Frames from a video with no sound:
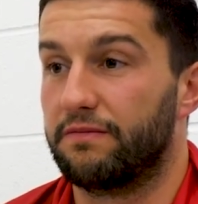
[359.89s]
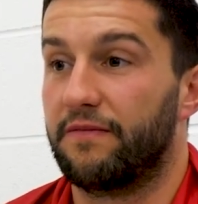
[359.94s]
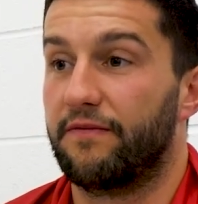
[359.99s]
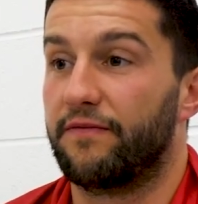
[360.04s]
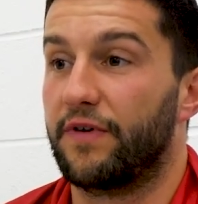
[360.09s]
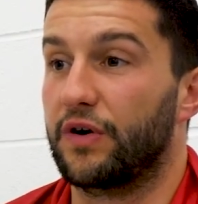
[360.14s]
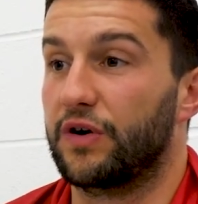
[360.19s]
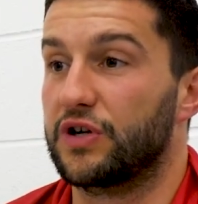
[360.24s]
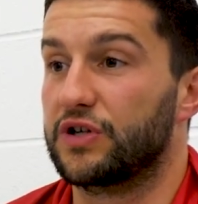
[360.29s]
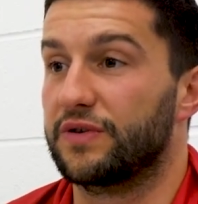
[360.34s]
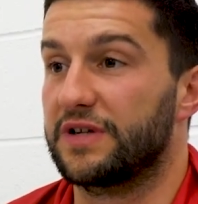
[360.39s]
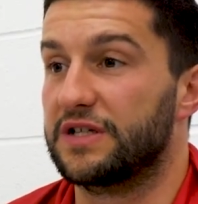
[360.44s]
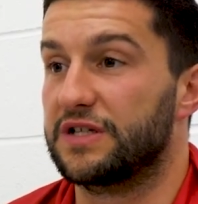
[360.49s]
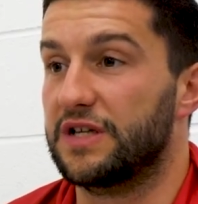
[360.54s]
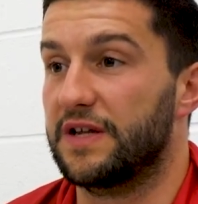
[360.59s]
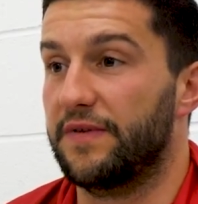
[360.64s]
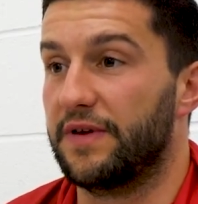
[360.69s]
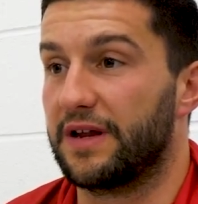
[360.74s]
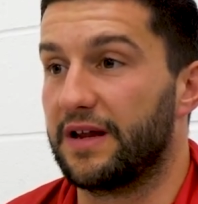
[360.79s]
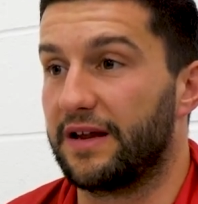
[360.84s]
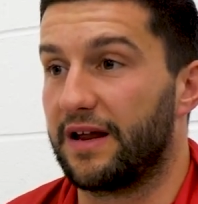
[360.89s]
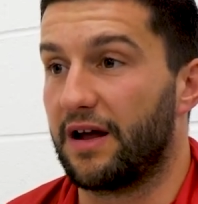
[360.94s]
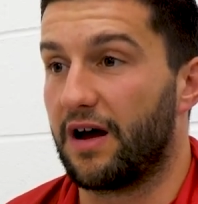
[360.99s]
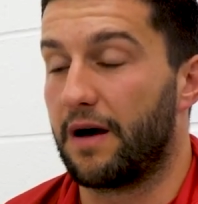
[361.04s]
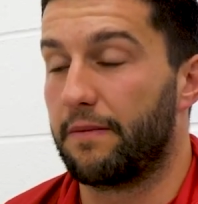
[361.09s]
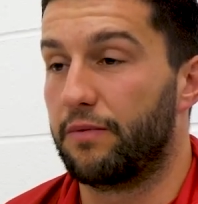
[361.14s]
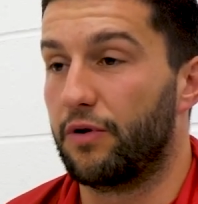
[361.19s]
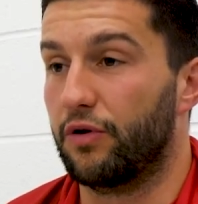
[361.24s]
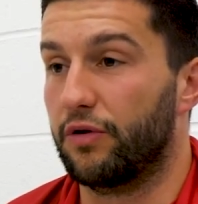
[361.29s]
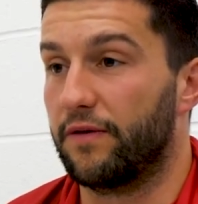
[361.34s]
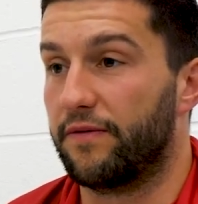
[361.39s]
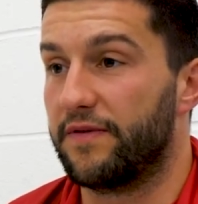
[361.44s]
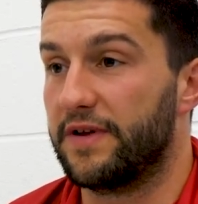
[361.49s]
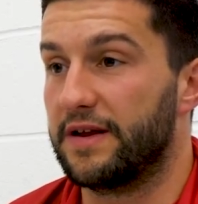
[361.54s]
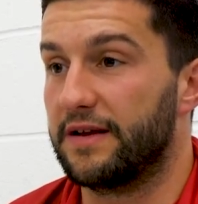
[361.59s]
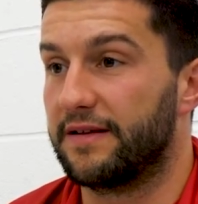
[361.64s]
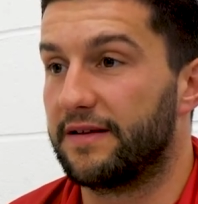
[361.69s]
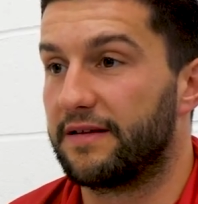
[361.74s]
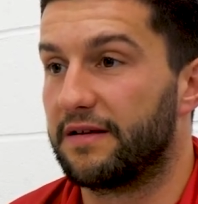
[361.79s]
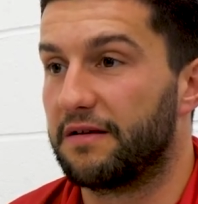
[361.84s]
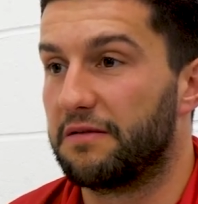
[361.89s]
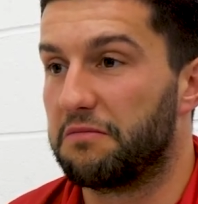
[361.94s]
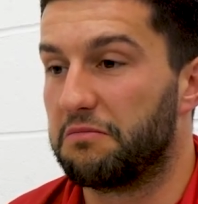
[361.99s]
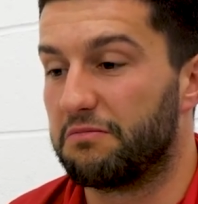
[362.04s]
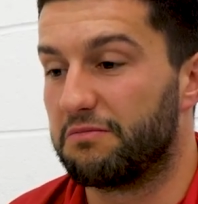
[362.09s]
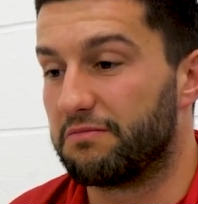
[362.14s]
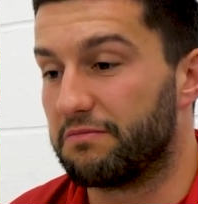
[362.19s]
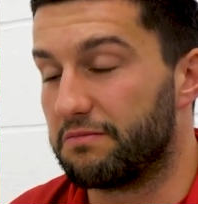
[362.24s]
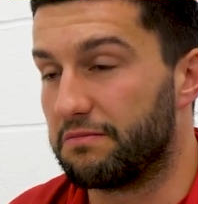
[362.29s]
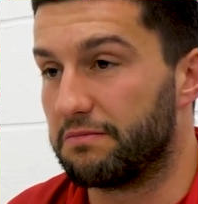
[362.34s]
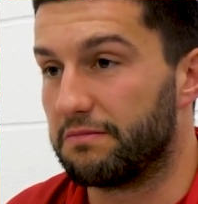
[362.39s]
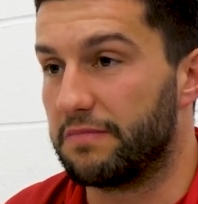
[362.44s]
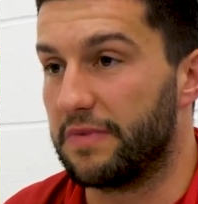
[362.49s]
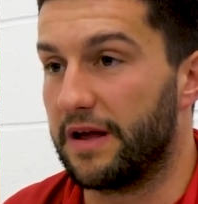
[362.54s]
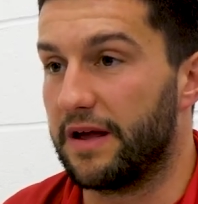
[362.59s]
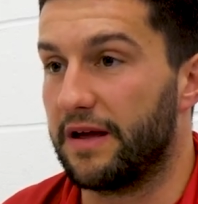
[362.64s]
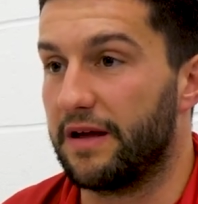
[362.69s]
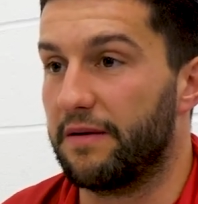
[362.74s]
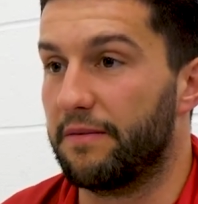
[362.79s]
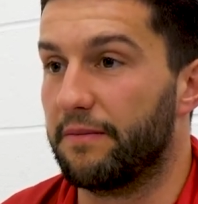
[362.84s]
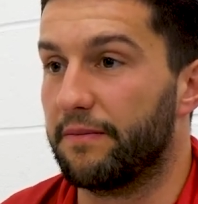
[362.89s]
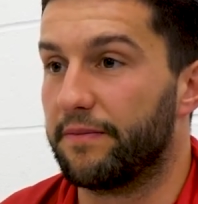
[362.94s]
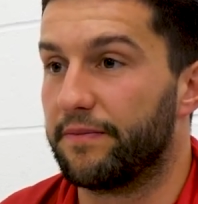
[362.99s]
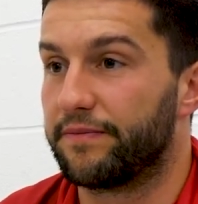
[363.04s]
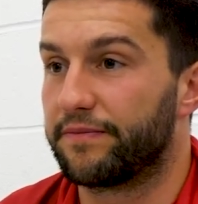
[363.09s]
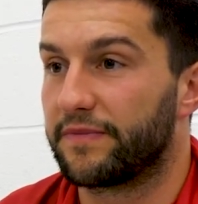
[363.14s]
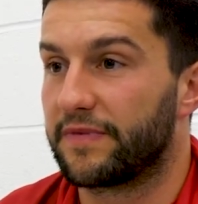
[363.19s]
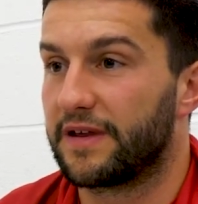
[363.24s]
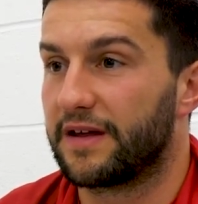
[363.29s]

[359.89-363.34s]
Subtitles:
functionally see they can get up on feet, and